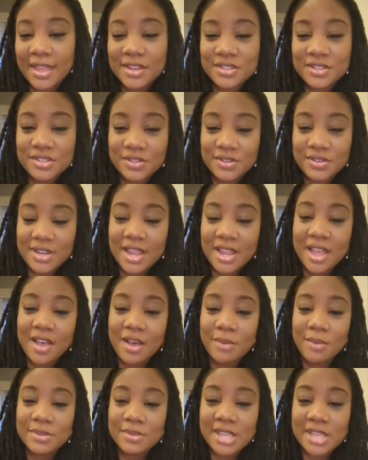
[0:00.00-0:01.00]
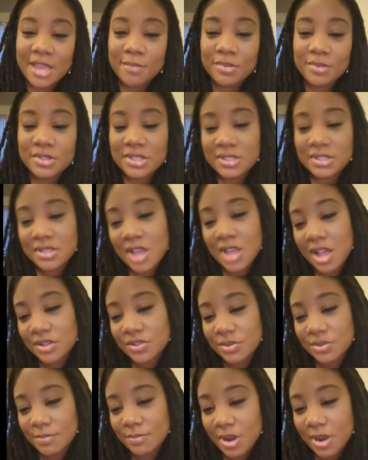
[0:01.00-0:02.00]
And so now I was able to talk
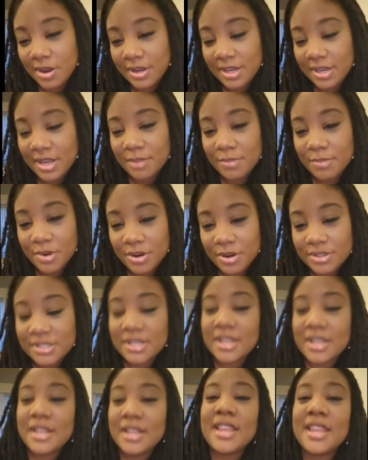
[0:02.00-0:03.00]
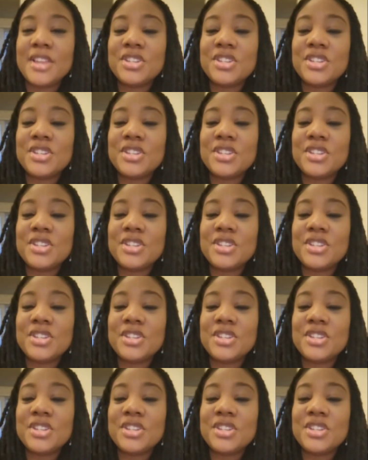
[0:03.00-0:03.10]
to a marketing person, and